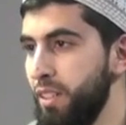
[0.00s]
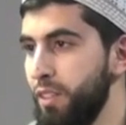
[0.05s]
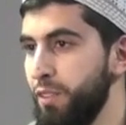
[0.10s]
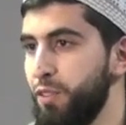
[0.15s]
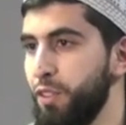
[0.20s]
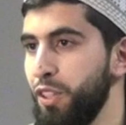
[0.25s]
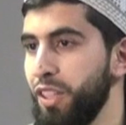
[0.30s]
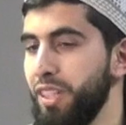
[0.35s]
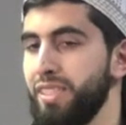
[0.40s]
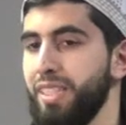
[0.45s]

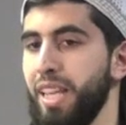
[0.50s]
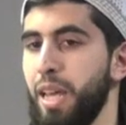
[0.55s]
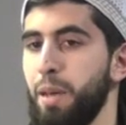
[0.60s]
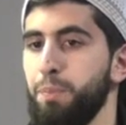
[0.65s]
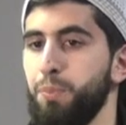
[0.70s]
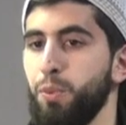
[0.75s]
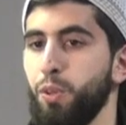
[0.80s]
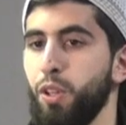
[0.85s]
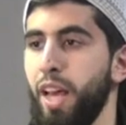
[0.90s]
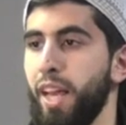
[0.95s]
For
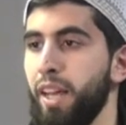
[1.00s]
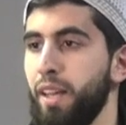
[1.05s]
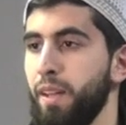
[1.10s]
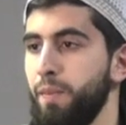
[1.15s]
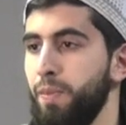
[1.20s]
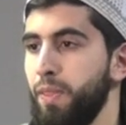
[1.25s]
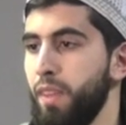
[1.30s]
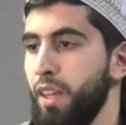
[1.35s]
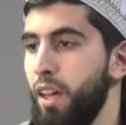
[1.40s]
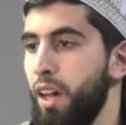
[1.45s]
example, like,
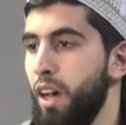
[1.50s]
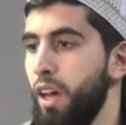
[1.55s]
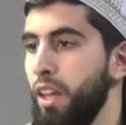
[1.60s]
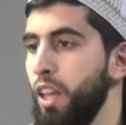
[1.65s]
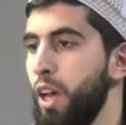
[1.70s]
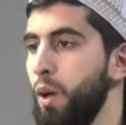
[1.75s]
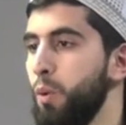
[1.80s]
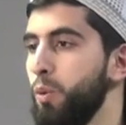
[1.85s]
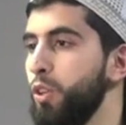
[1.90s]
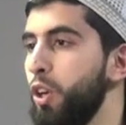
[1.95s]

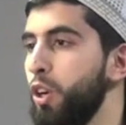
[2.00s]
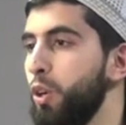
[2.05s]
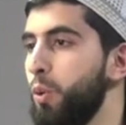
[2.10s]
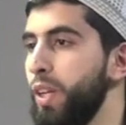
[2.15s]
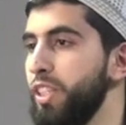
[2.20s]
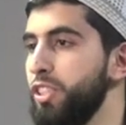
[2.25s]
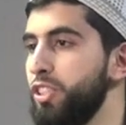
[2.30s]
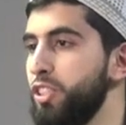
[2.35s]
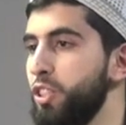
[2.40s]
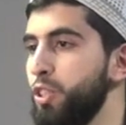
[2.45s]
Allah will not
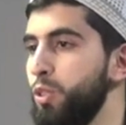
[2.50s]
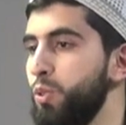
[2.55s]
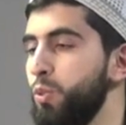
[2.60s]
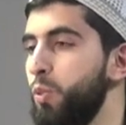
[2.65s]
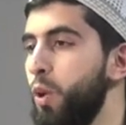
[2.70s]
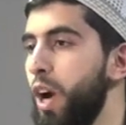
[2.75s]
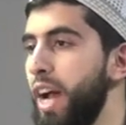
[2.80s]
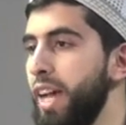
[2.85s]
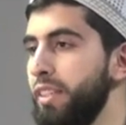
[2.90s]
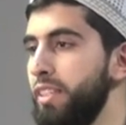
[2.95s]
question you,
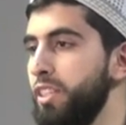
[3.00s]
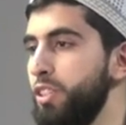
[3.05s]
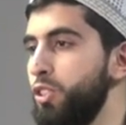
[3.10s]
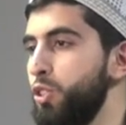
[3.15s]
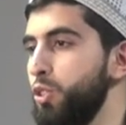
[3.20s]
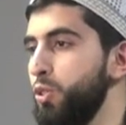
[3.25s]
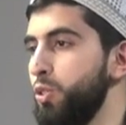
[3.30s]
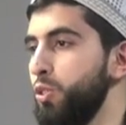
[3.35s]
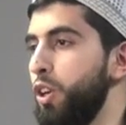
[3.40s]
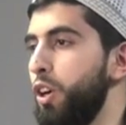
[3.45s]
why did
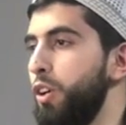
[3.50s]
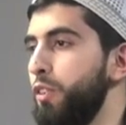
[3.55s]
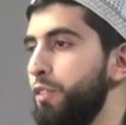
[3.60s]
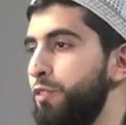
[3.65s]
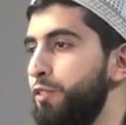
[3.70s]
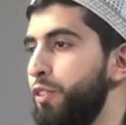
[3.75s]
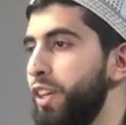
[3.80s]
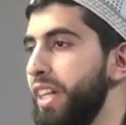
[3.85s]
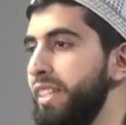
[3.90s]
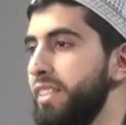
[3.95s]
you not
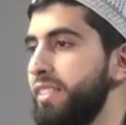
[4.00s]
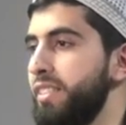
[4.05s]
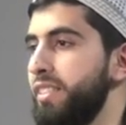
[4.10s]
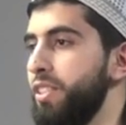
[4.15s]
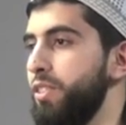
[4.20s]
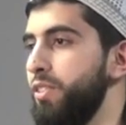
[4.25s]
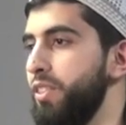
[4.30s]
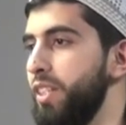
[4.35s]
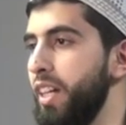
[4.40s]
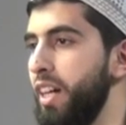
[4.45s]
free
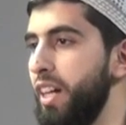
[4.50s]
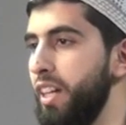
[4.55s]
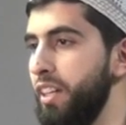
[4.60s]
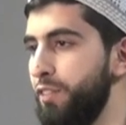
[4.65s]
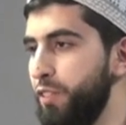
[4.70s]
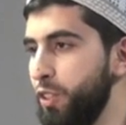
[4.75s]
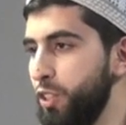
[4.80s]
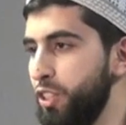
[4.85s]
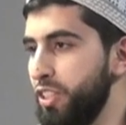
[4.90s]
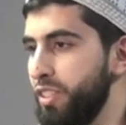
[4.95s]
Syria
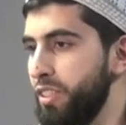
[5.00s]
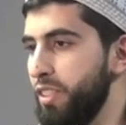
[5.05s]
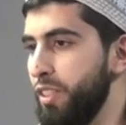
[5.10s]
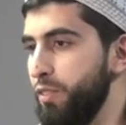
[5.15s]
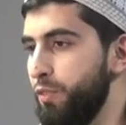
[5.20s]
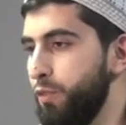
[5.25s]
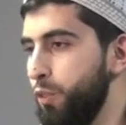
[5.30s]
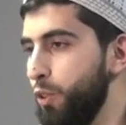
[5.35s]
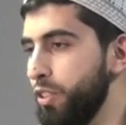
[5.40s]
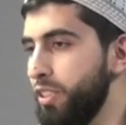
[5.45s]
if you're just
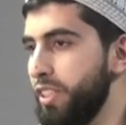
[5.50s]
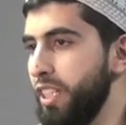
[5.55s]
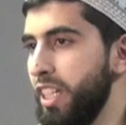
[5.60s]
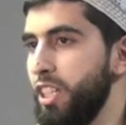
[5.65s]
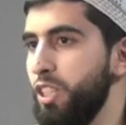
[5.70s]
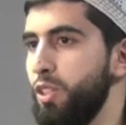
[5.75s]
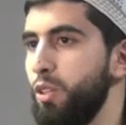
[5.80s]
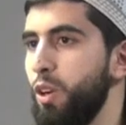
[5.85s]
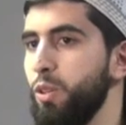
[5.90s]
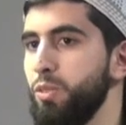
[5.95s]
a
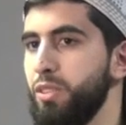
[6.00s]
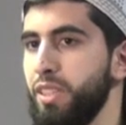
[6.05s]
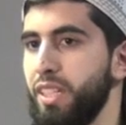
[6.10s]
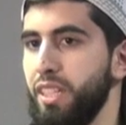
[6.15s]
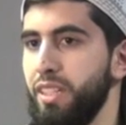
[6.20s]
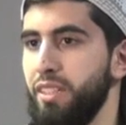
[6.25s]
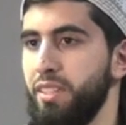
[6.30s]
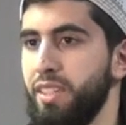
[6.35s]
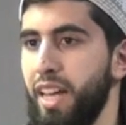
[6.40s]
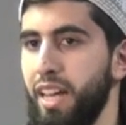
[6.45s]
14-year-old
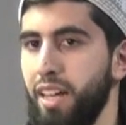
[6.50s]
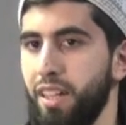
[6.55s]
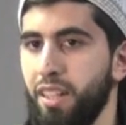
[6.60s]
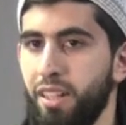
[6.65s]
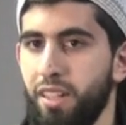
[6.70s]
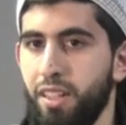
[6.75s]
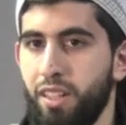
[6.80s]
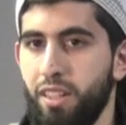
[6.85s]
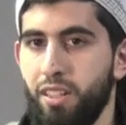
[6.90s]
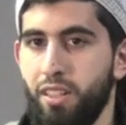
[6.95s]
kid that,
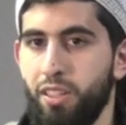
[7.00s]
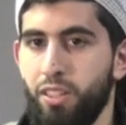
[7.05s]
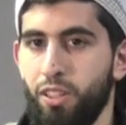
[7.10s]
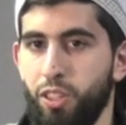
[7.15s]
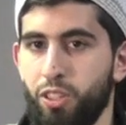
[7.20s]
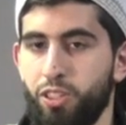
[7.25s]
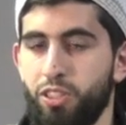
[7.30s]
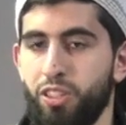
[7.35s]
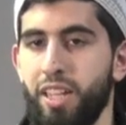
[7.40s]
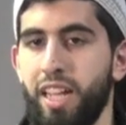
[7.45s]
you
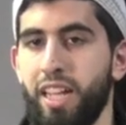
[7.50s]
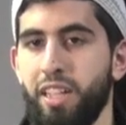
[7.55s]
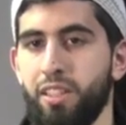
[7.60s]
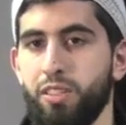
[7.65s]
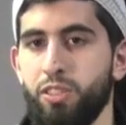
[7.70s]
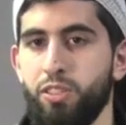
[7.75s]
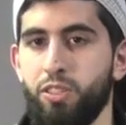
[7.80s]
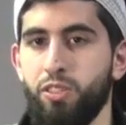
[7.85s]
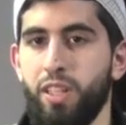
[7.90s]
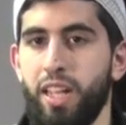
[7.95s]
know, still
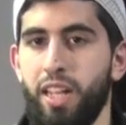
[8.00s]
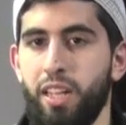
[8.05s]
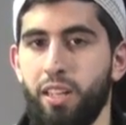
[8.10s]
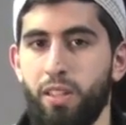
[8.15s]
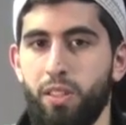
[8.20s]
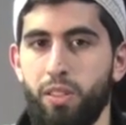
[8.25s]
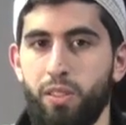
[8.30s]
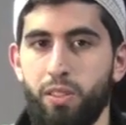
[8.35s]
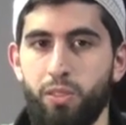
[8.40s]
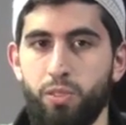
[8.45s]
at
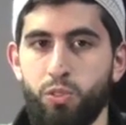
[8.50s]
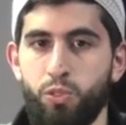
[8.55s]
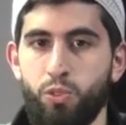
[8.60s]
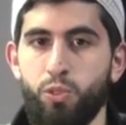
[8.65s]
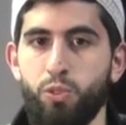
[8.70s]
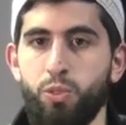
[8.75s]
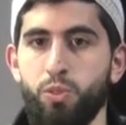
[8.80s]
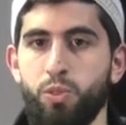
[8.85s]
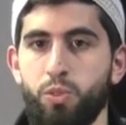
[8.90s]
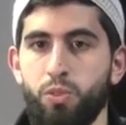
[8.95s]

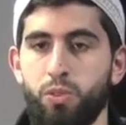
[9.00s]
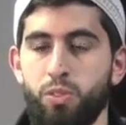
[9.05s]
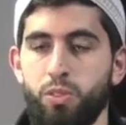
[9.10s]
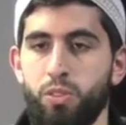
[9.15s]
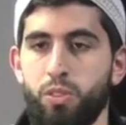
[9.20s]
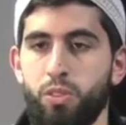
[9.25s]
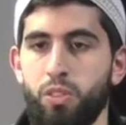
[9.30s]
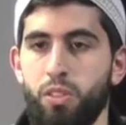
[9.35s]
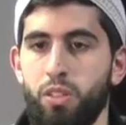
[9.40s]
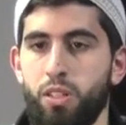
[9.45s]
school.
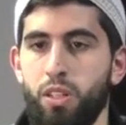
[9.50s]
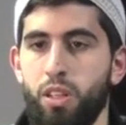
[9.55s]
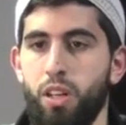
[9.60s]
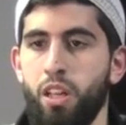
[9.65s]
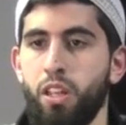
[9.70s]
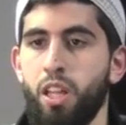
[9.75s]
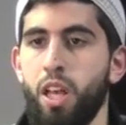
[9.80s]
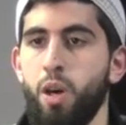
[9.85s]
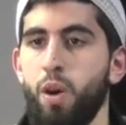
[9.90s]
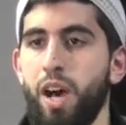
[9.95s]

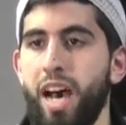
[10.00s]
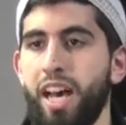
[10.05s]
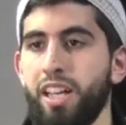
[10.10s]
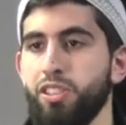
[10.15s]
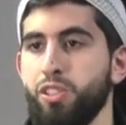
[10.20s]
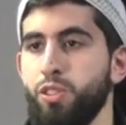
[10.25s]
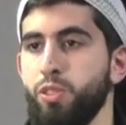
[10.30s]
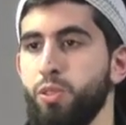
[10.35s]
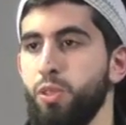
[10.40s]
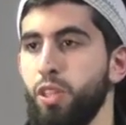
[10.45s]
Allah will
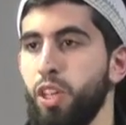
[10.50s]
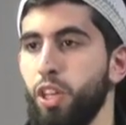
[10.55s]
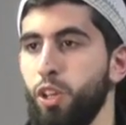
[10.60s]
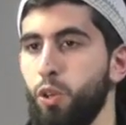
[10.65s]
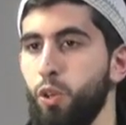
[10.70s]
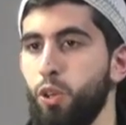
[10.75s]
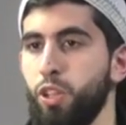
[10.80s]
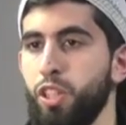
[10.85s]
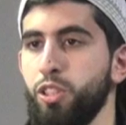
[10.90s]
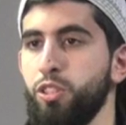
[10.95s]
ask you
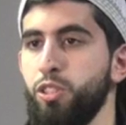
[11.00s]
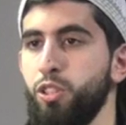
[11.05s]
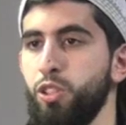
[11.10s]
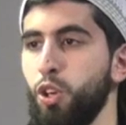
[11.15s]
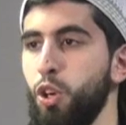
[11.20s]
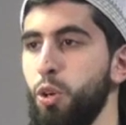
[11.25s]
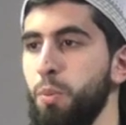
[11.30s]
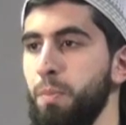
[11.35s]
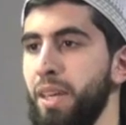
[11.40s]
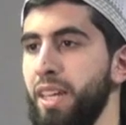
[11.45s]
according to
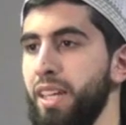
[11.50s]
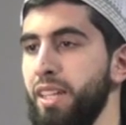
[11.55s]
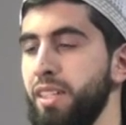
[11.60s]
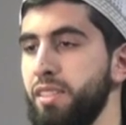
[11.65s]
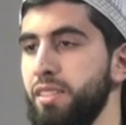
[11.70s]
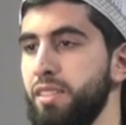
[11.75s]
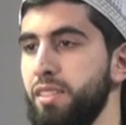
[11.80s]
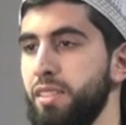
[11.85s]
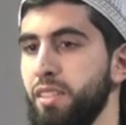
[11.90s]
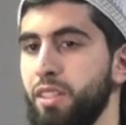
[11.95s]
your
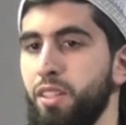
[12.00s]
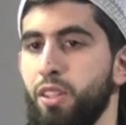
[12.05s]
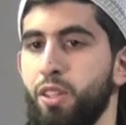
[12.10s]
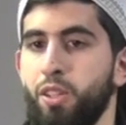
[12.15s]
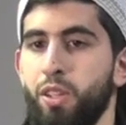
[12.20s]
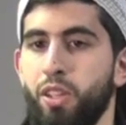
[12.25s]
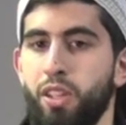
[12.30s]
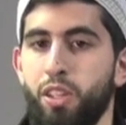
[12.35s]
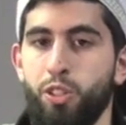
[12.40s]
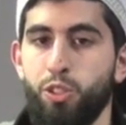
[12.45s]
means,
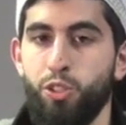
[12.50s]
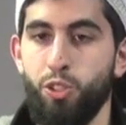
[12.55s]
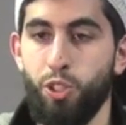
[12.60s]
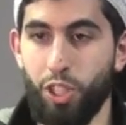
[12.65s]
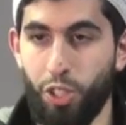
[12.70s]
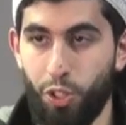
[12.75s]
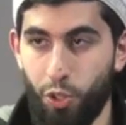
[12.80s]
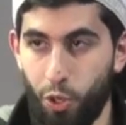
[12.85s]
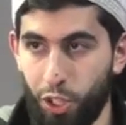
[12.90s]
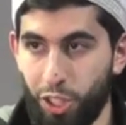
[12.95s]

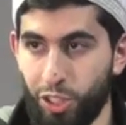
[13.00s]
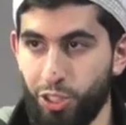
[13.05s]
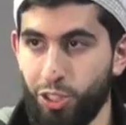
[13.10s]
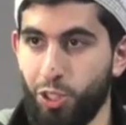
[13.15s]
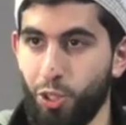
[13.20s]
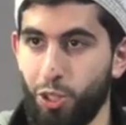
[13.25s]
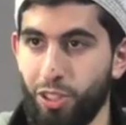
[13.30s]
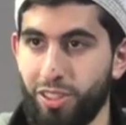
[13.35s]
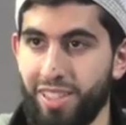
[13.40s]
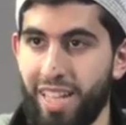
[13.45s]
according to
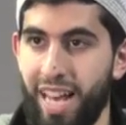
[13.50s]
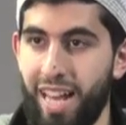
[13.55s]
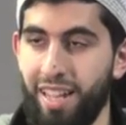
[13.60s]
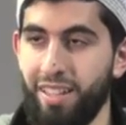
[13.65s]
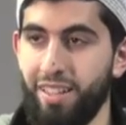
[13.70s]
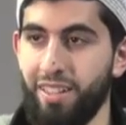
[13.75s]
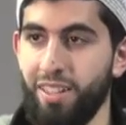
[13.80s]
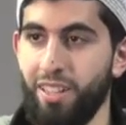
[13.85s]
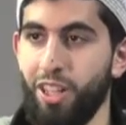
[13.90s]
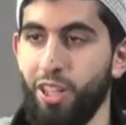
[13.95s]
your
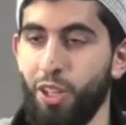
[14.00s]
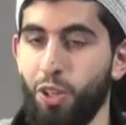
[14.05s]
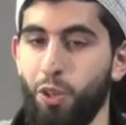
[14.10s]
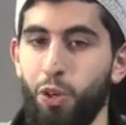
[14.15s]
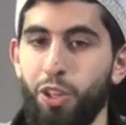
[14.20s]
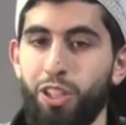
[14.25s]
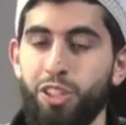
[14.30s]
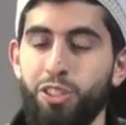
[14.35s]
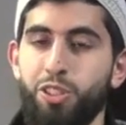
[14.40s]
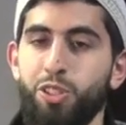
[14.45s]
talent,
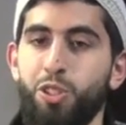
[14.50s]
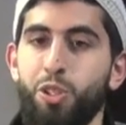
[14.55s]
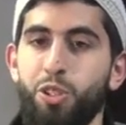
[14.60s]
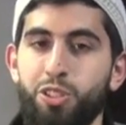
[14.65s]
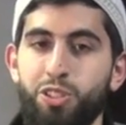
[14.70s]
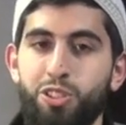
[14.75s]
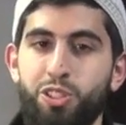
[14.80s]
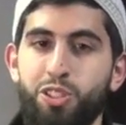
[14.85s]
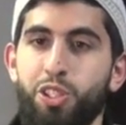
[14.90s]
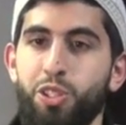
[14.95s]
according to
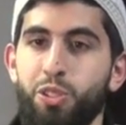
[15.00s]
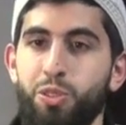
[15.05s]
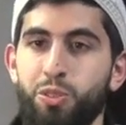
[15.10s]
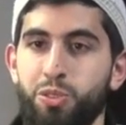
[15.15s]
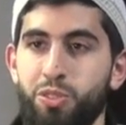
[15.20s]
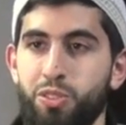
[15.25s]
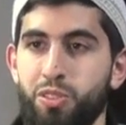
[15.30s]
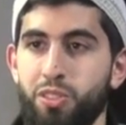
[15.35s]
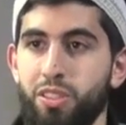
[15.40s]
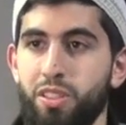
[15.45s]
your
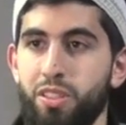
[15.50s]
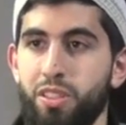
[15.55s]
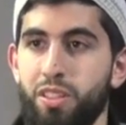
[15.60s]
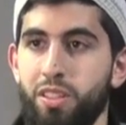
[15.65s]
skills.